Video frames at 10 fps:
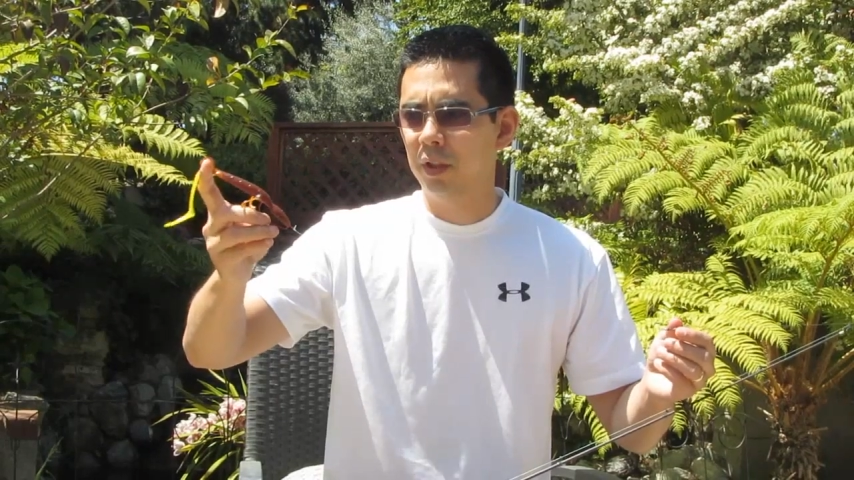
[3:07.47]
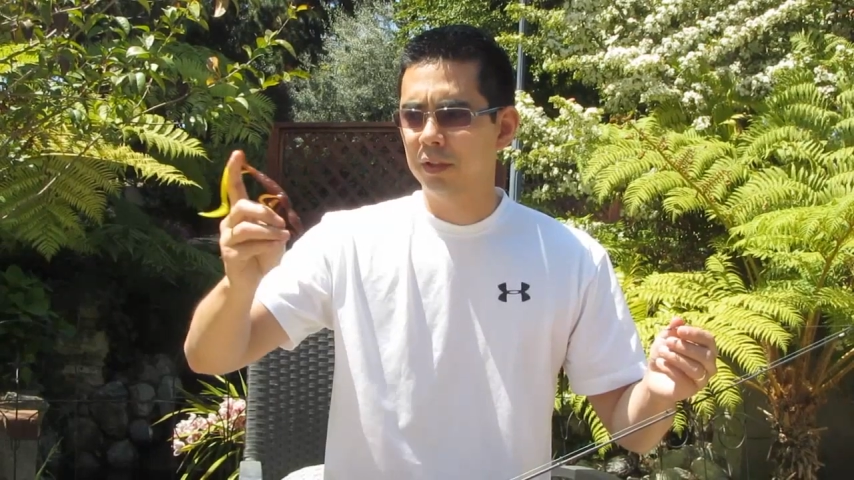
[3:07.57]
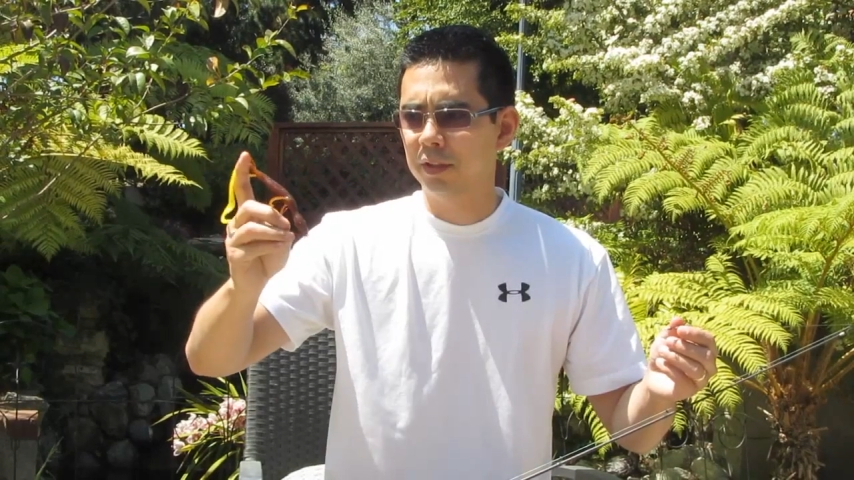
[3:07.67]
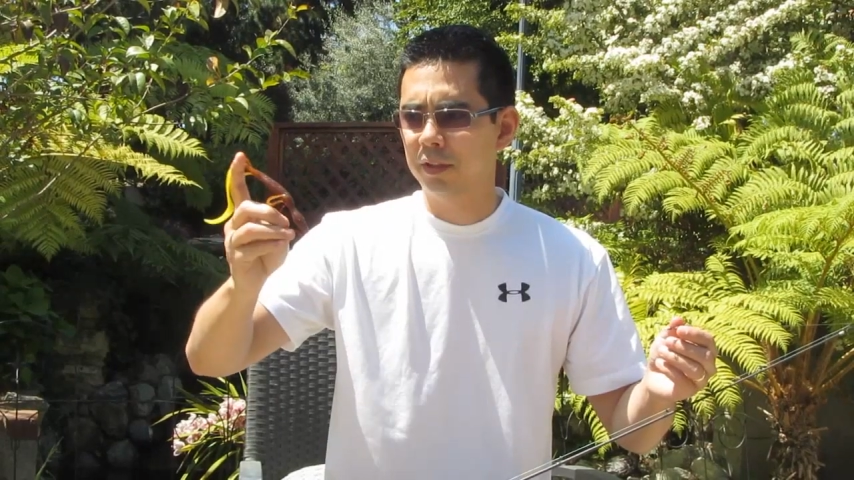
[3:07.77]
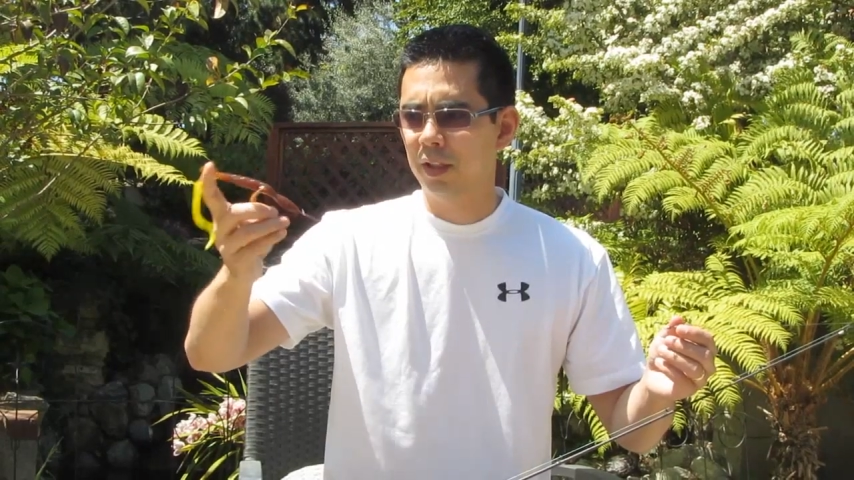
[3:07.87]

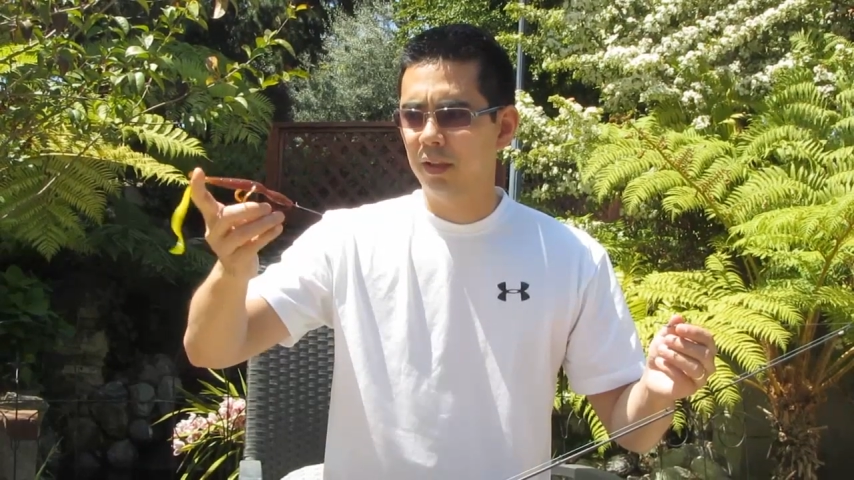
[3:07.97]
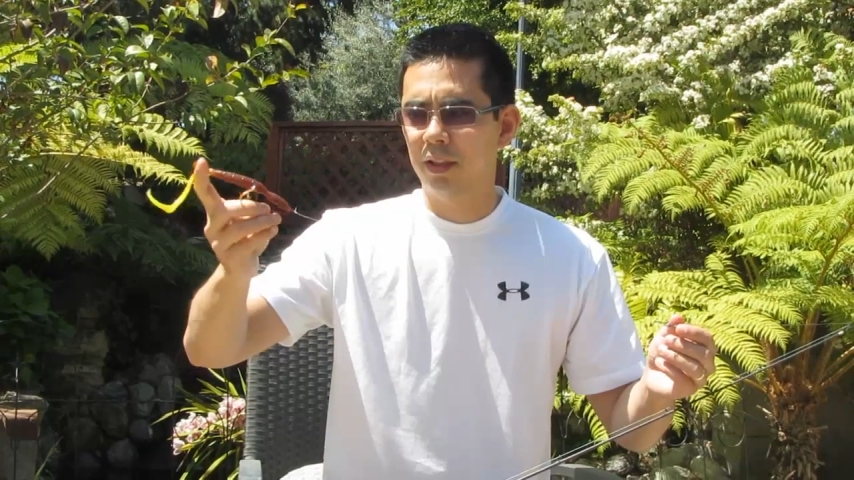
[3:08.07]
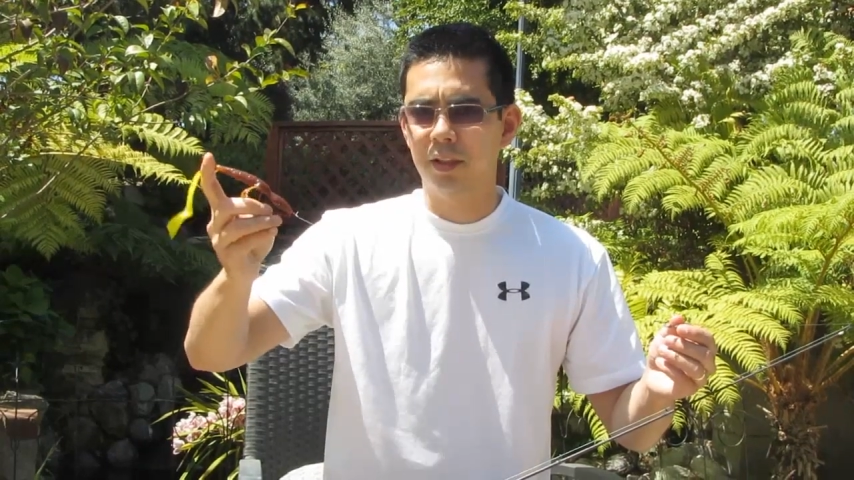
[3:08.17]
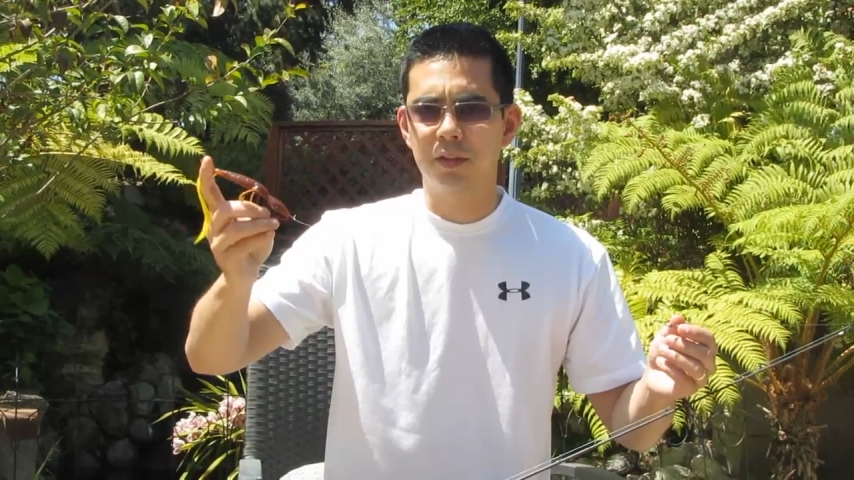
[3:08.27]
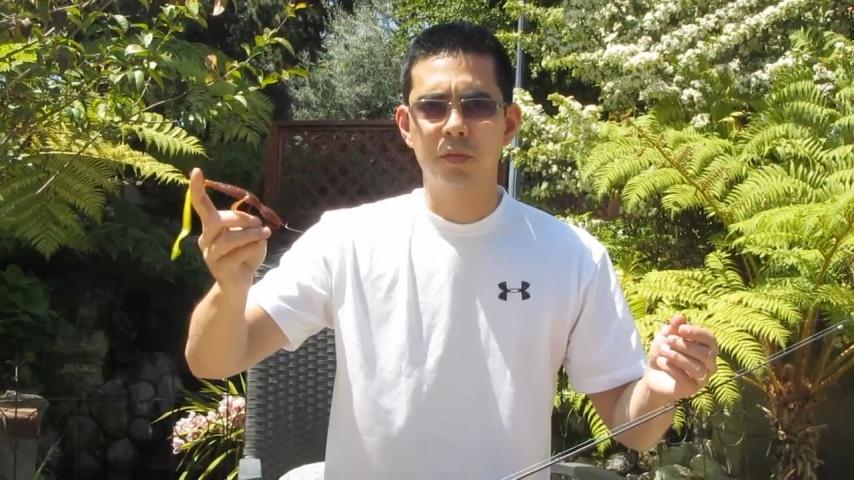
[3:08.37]
want to just kind of let it